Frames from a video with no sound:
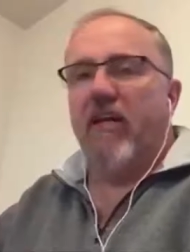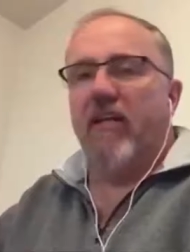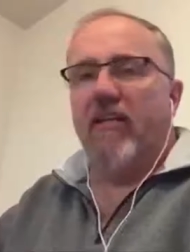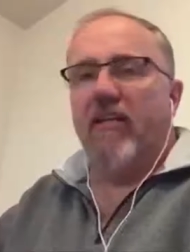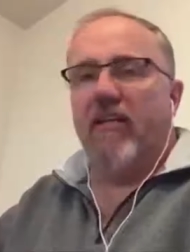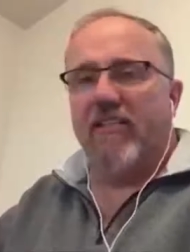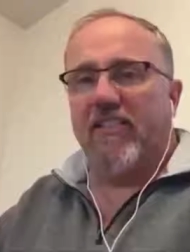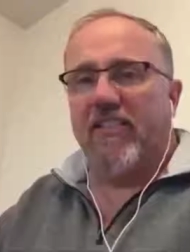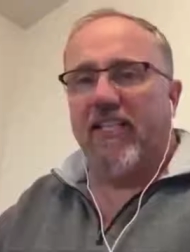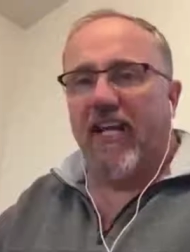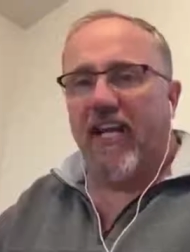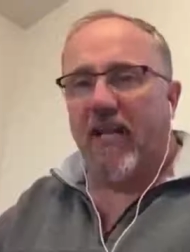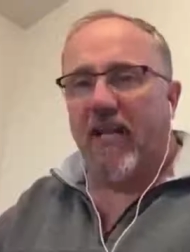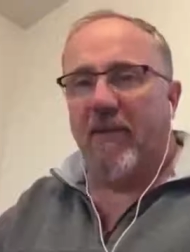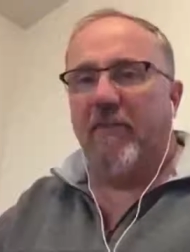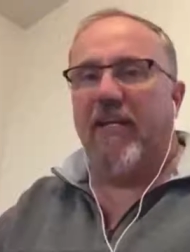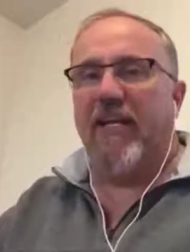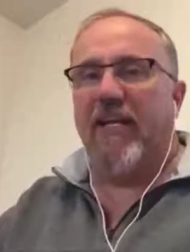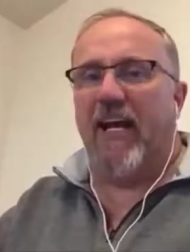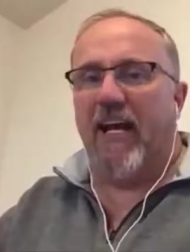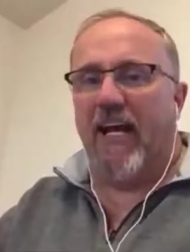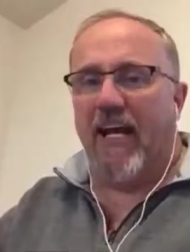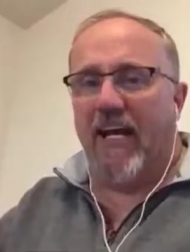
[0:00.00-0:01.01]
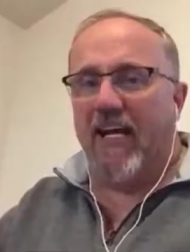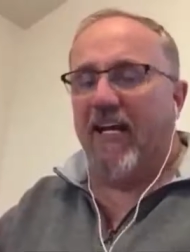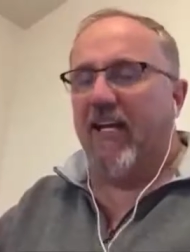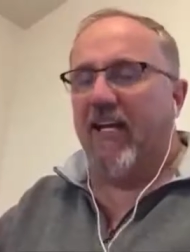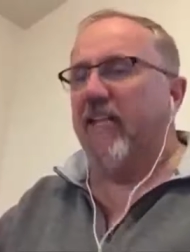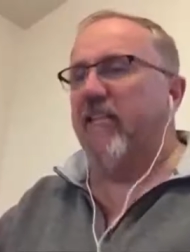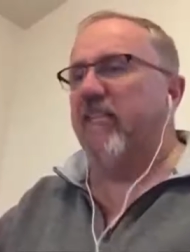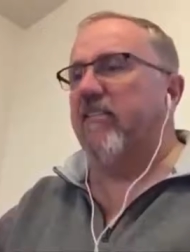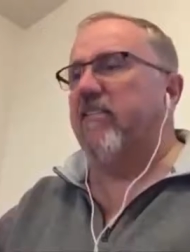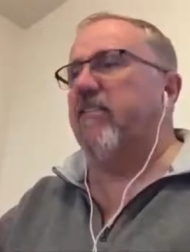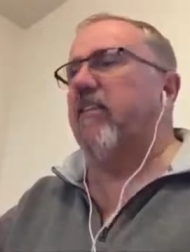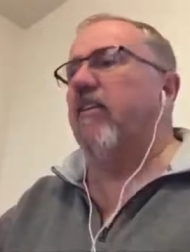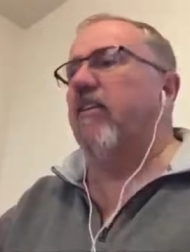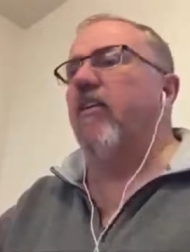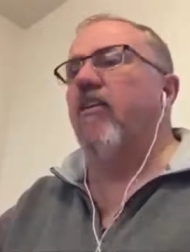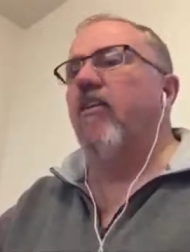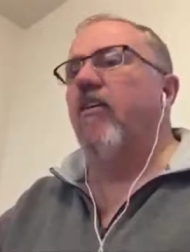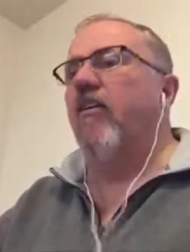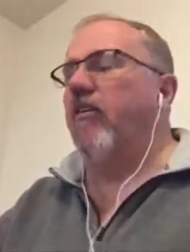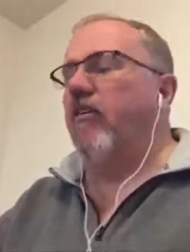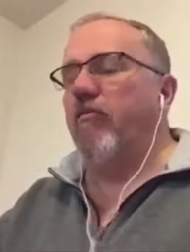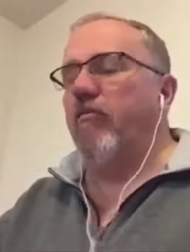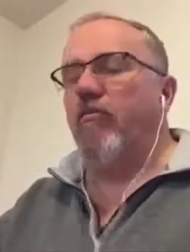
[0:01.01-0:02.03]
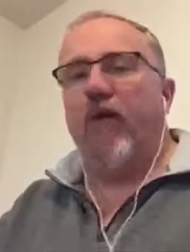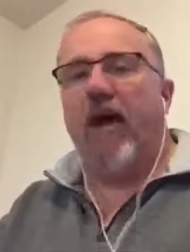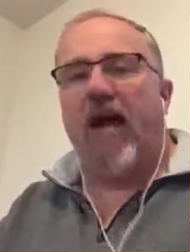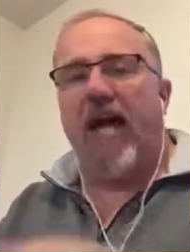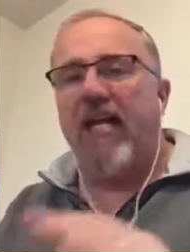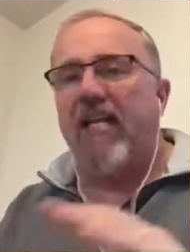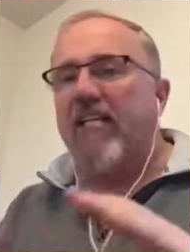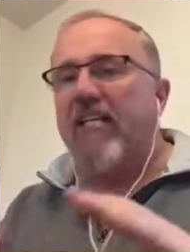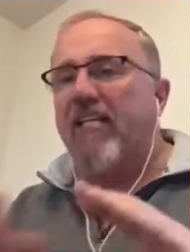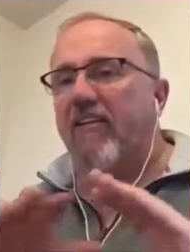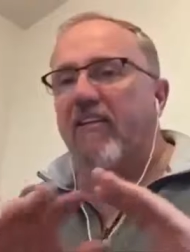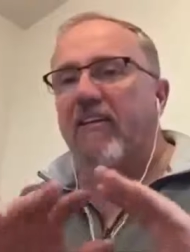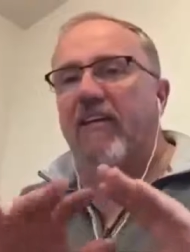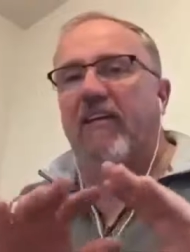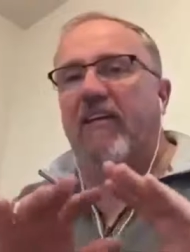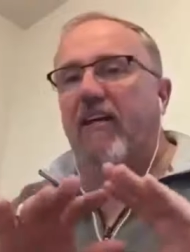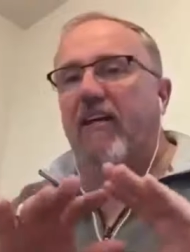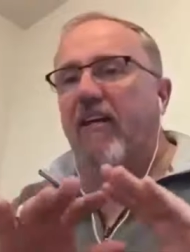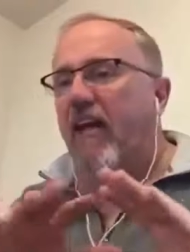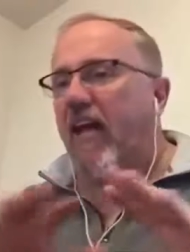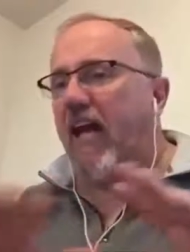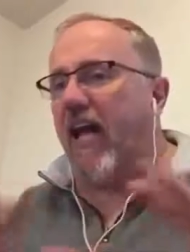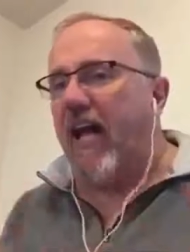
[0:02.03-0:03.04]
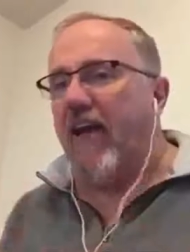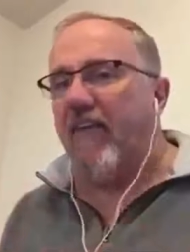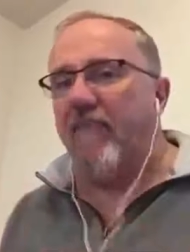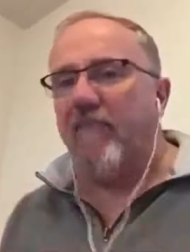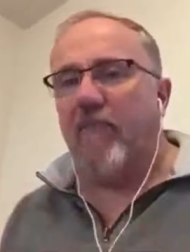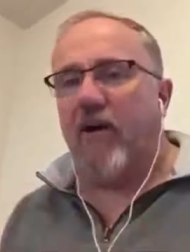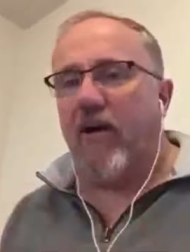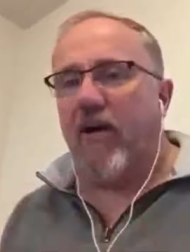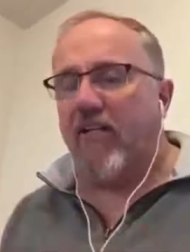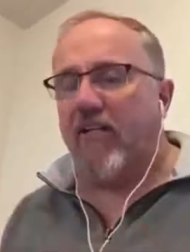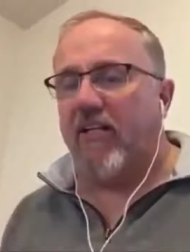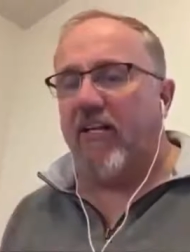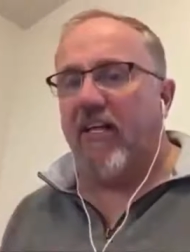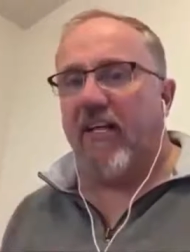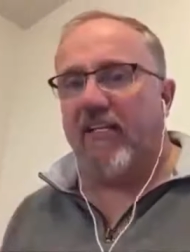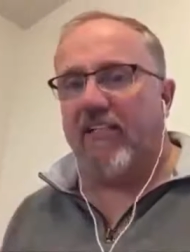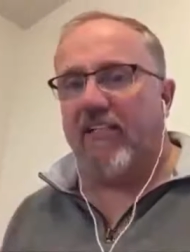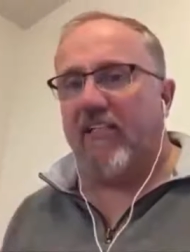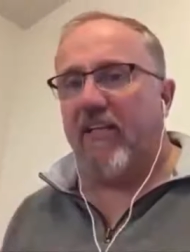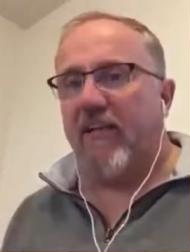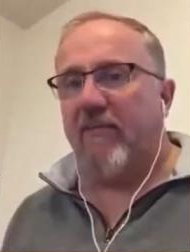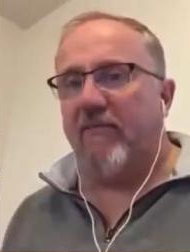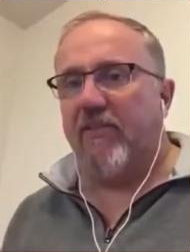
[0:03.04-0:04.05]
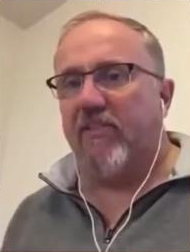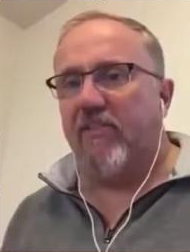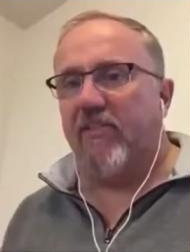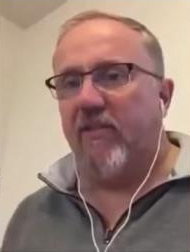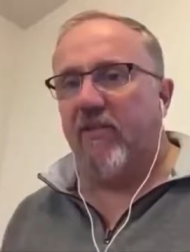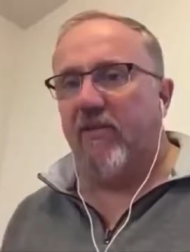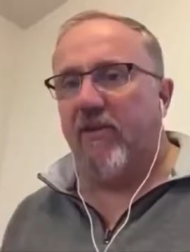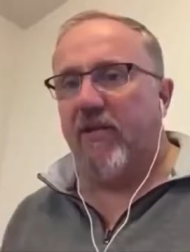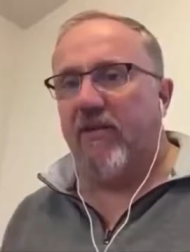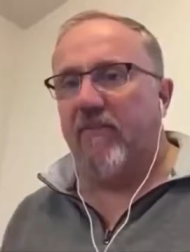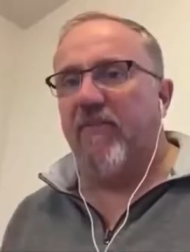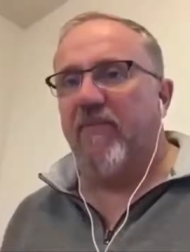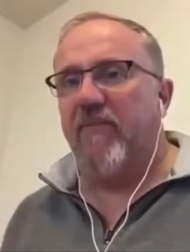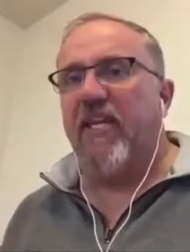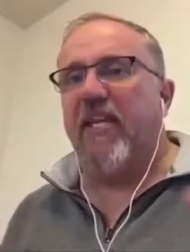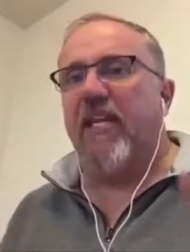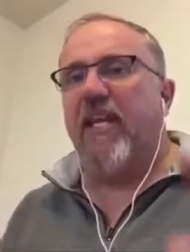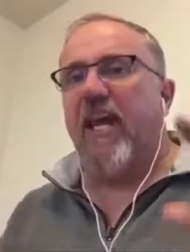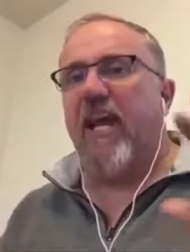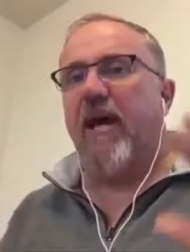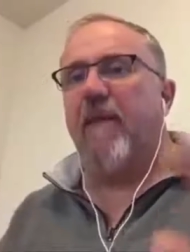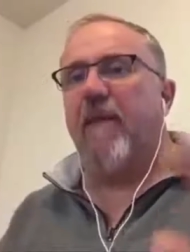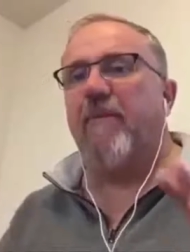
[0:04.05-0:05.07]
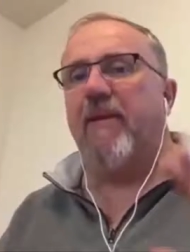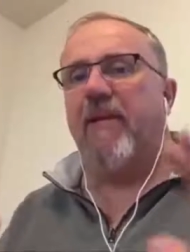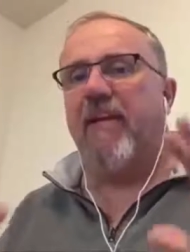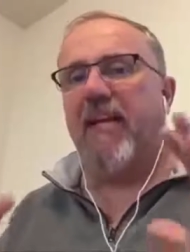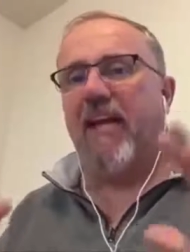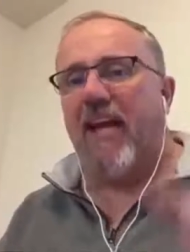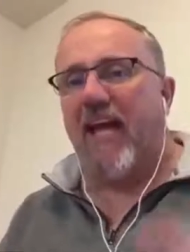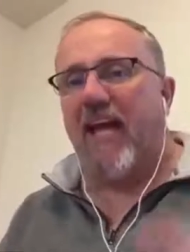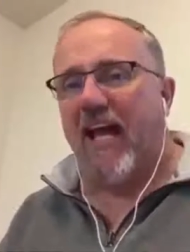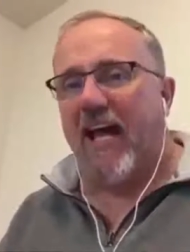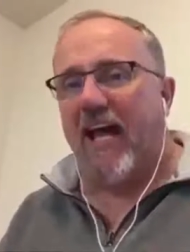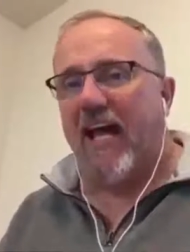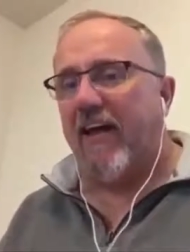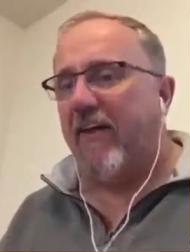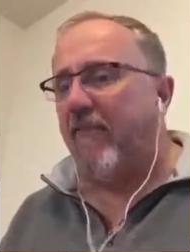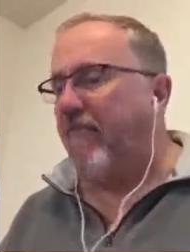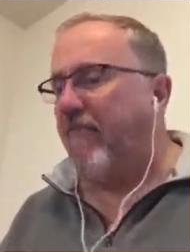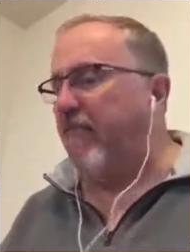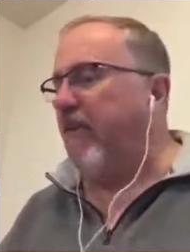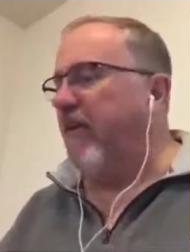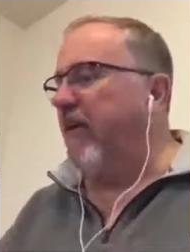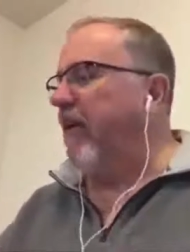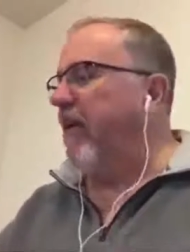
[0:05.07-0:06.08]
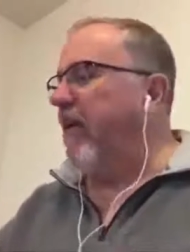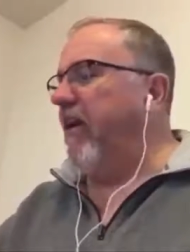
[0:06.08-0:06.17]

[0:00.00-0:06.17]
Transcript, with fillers: on the Solomon Islands. Right during the live broadcast I was doing, it happened live,